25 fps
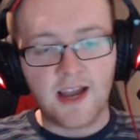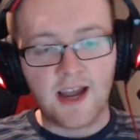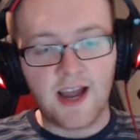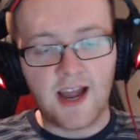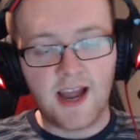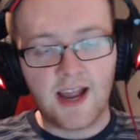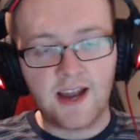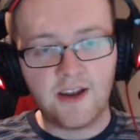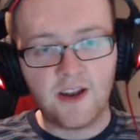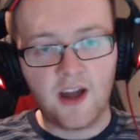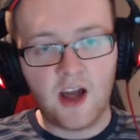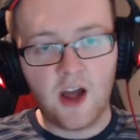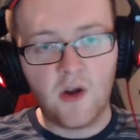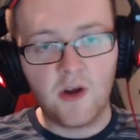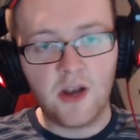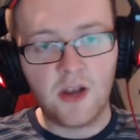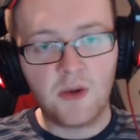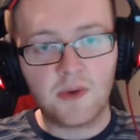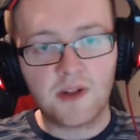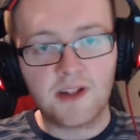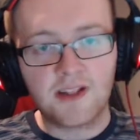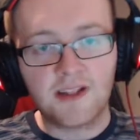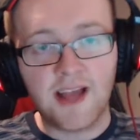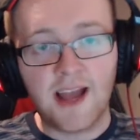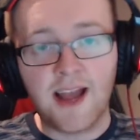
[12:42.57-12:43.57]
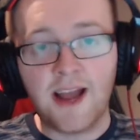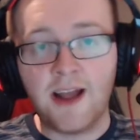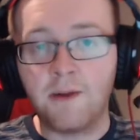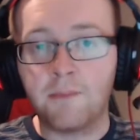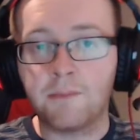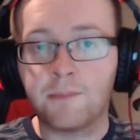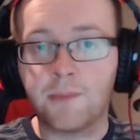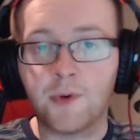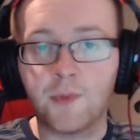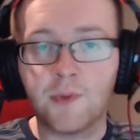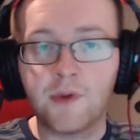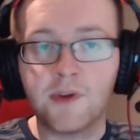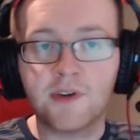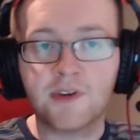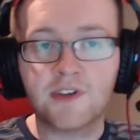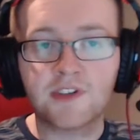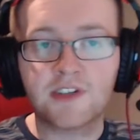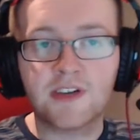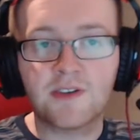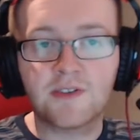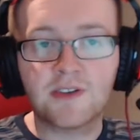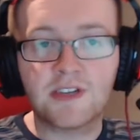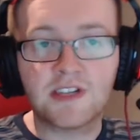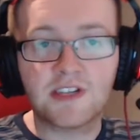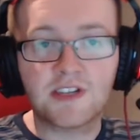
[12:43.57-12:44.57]
And not only with that, but we
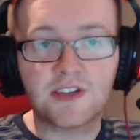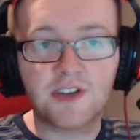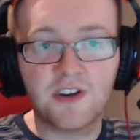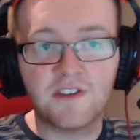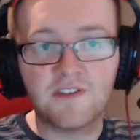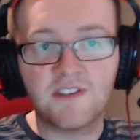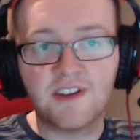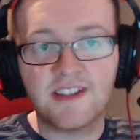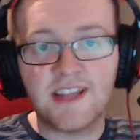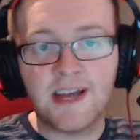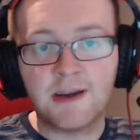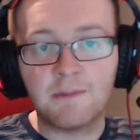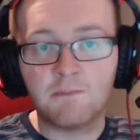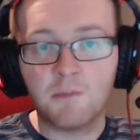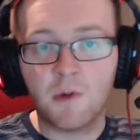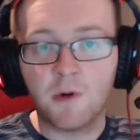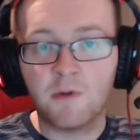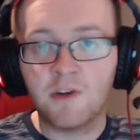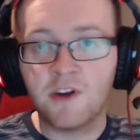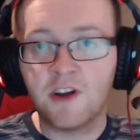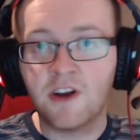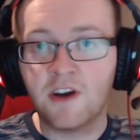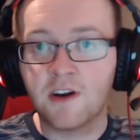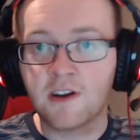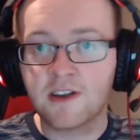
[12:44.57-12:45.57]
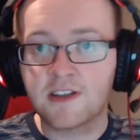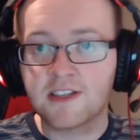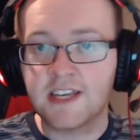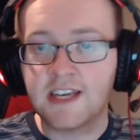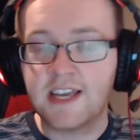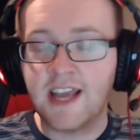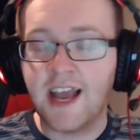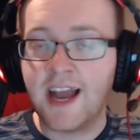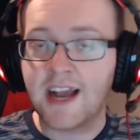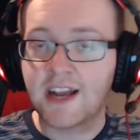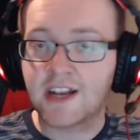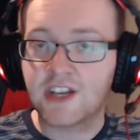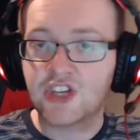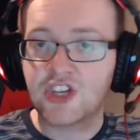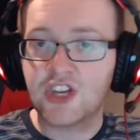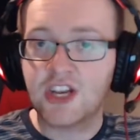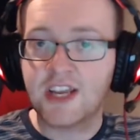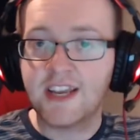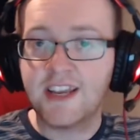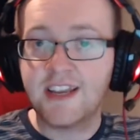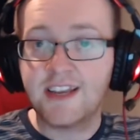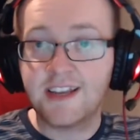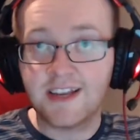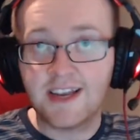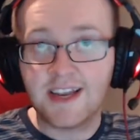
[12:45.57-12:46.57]
also discovered that Moriarty
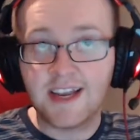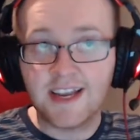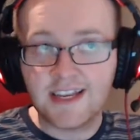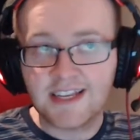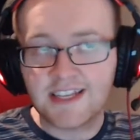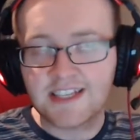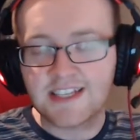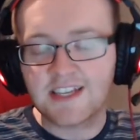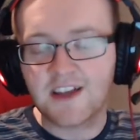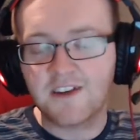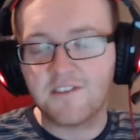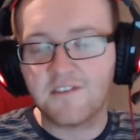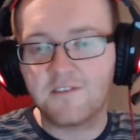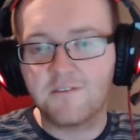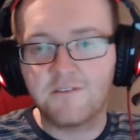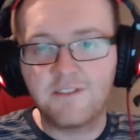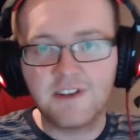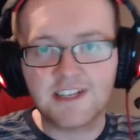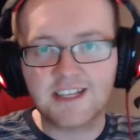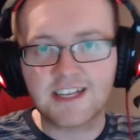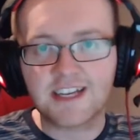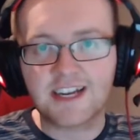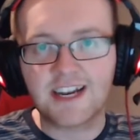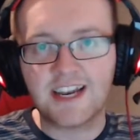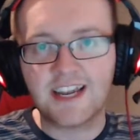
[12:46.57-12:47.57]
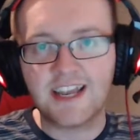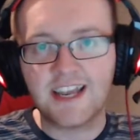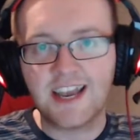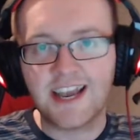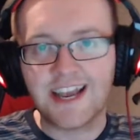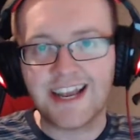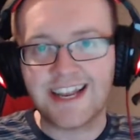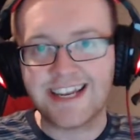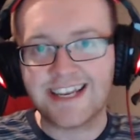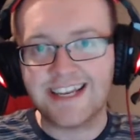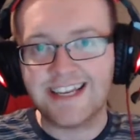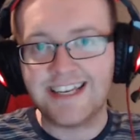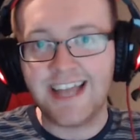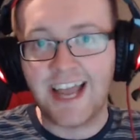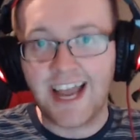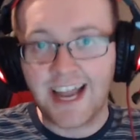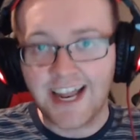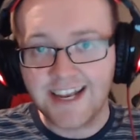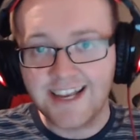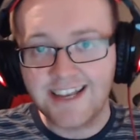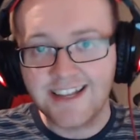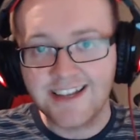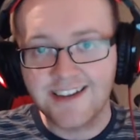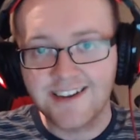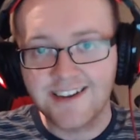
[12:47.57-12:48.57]
actually is physically dead.